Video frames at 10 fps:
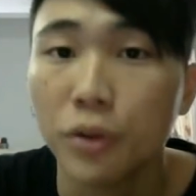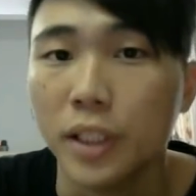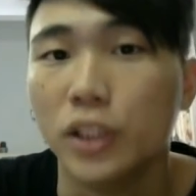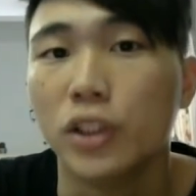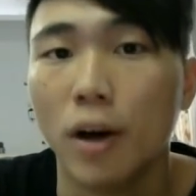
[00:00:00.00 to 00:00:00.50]

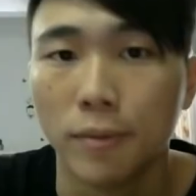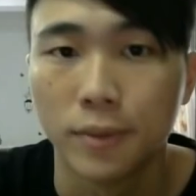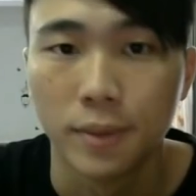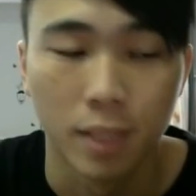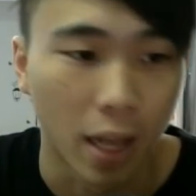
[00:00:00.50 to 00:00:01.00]

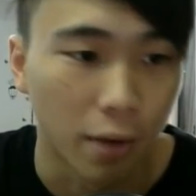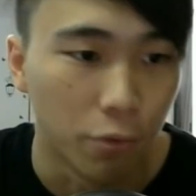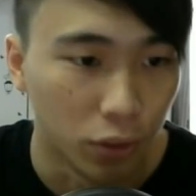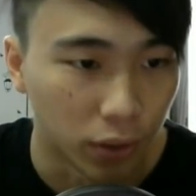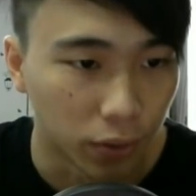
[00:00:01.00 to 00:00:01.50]
dissolves light
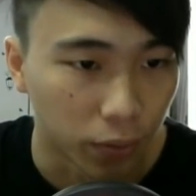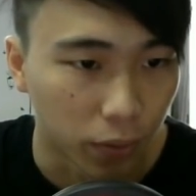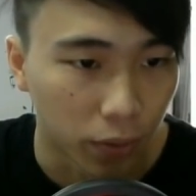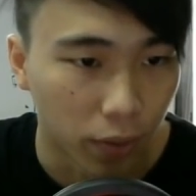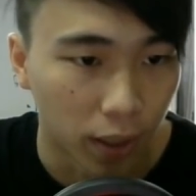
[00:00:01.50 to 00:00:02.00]
runes,
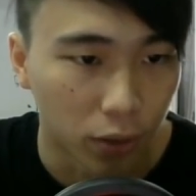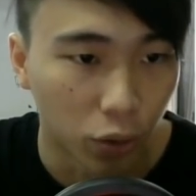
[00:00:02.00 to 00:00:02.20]
right?